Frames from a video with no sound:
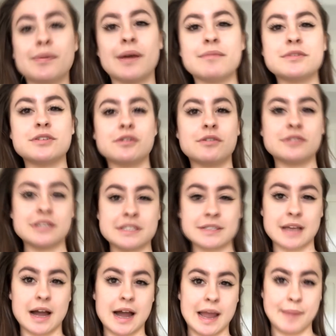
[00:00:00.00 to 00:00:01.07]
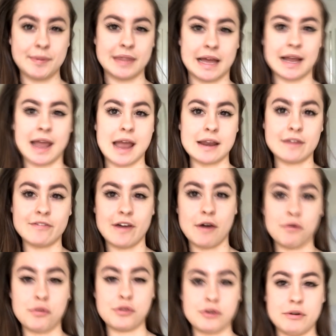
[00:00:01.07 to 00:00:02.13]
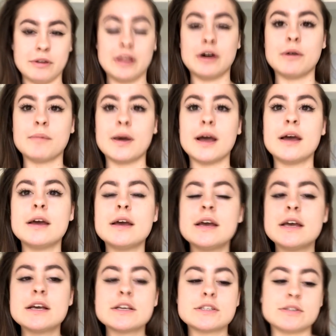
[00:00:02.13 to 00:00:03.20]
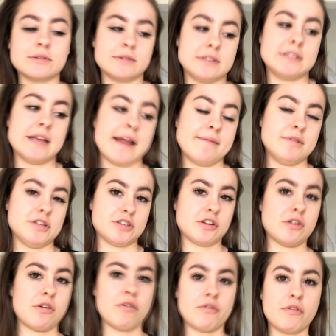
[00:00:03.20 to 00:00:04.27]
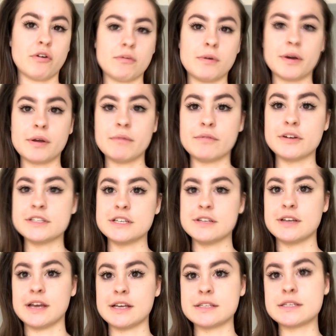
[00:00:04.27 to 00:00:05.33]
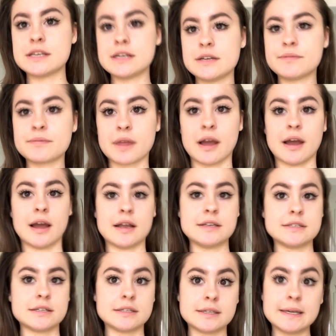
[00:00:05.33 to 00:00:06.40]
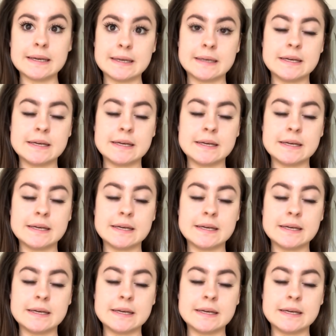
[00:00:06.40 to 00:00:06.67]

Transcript: our plan was to go to Skye, but that kind of fell through a little bit. So instead we're just gonna go to Fort William for 2 days. And yeah.